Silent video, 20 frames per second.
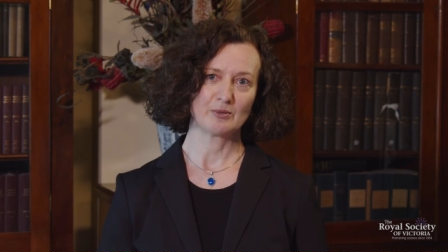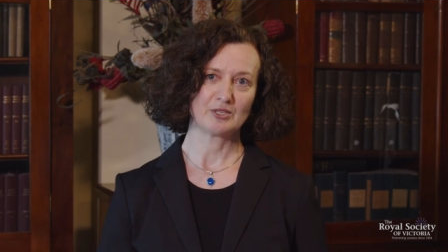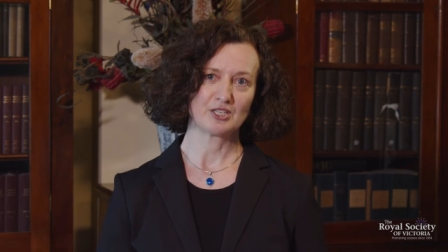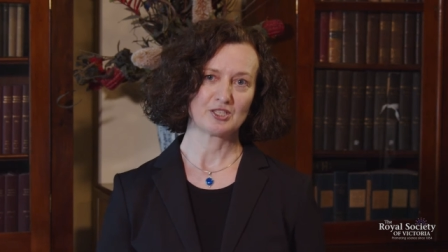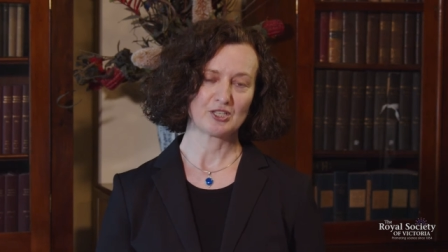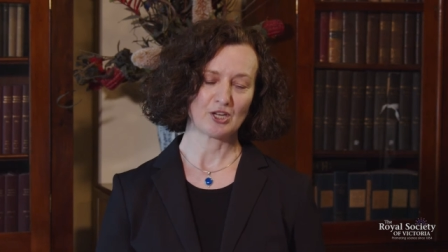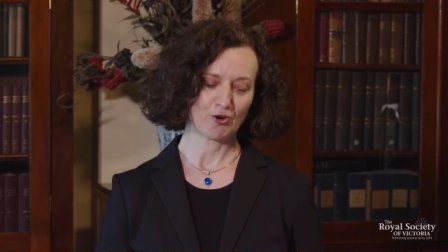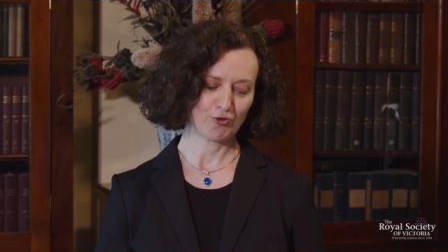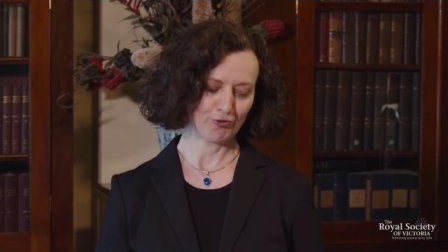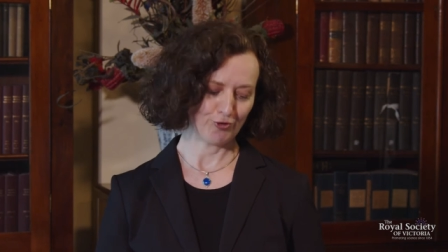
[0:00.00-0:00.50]
which
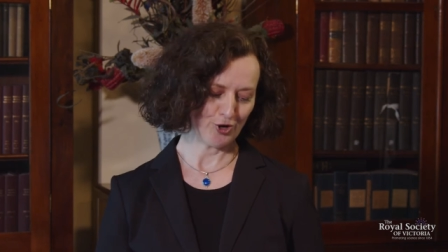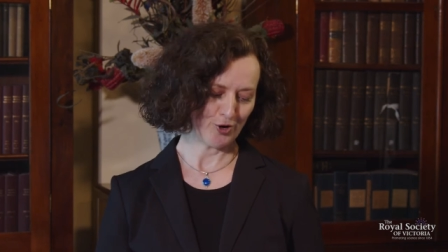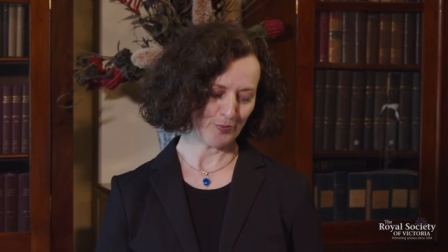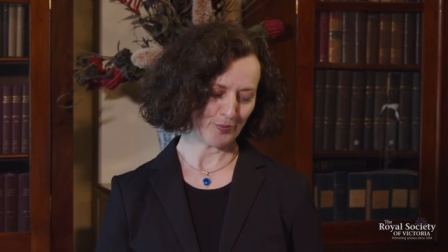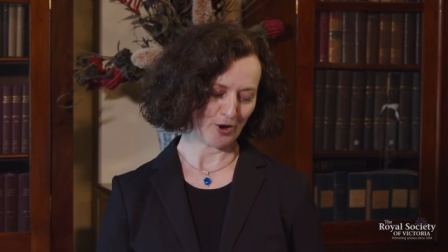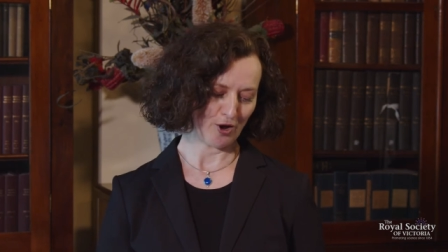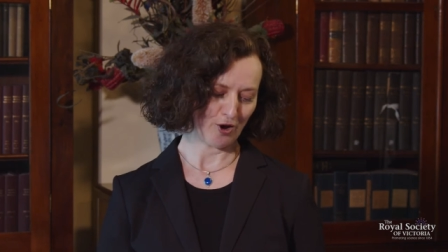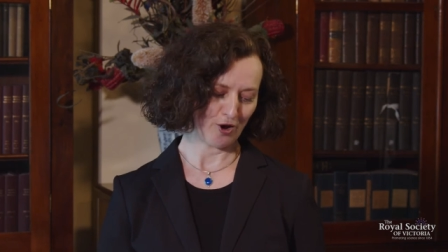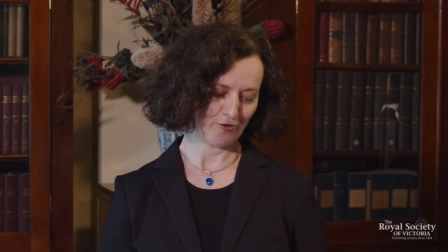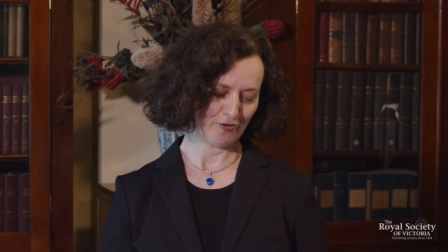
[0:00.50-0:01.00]
is a
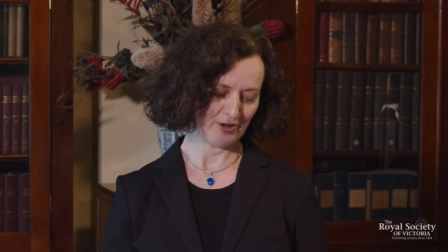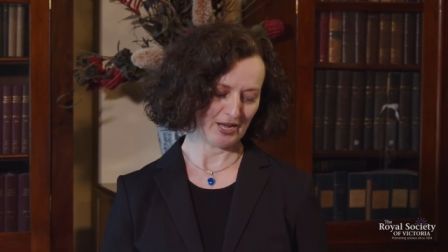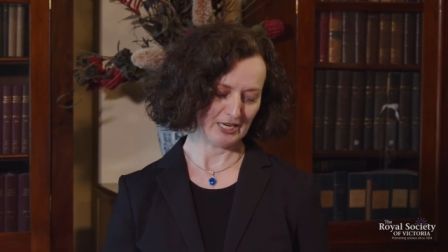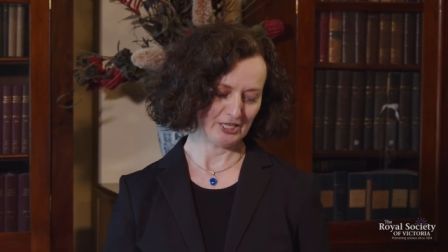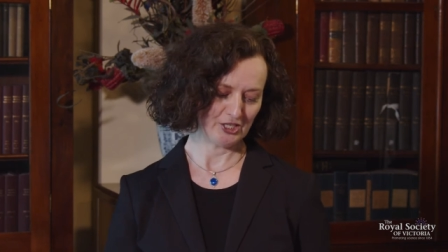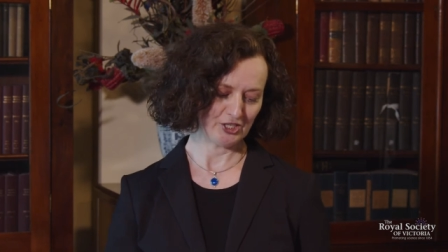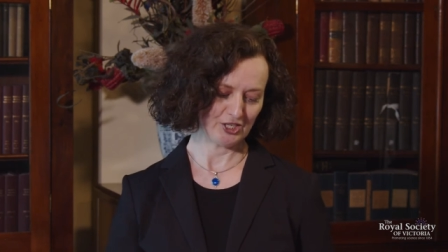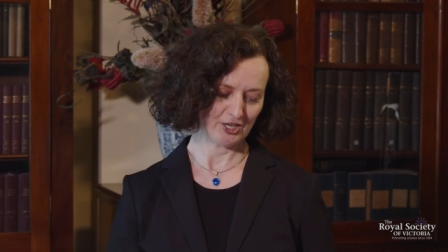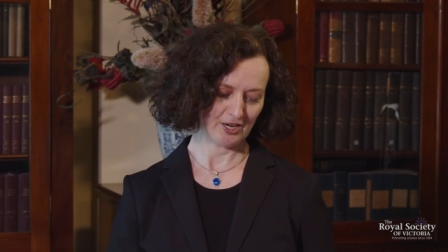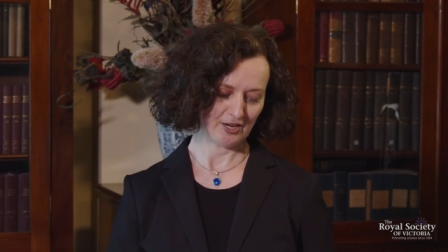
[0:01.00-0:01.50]
group of
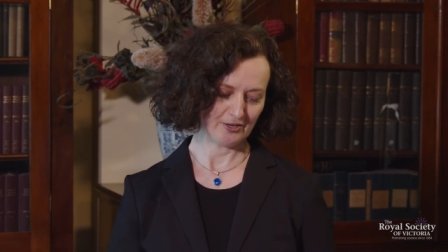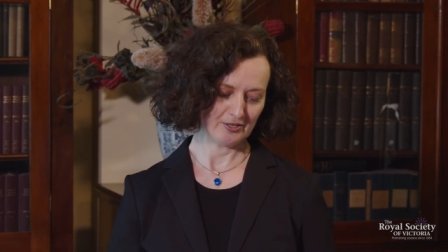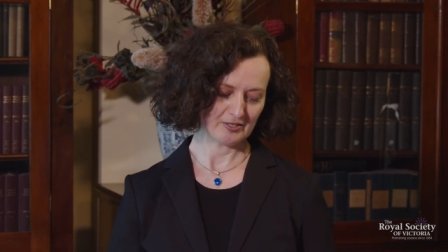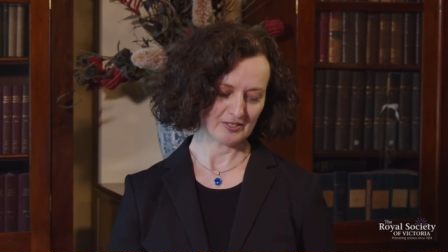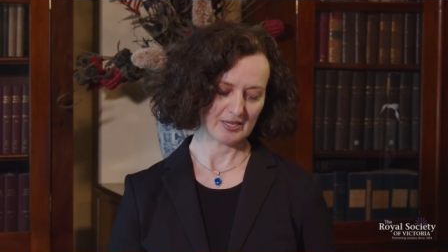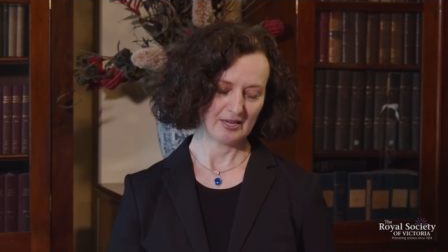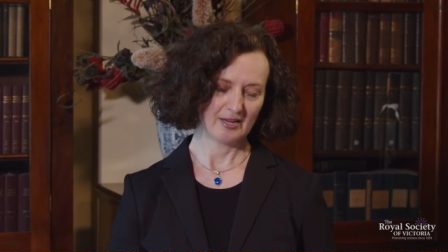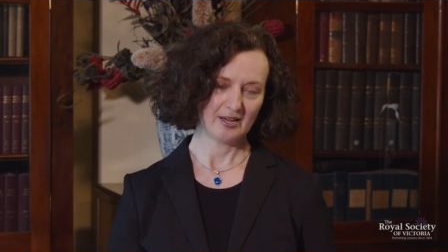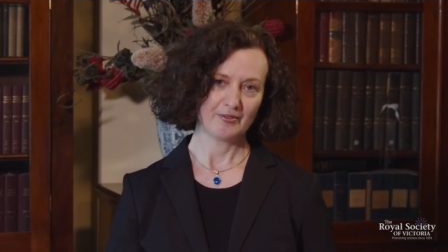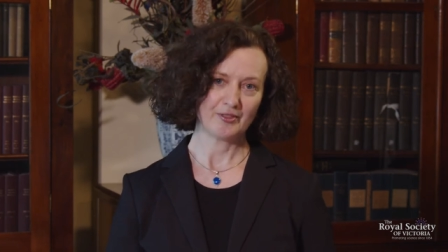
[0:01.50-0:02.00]
NGOs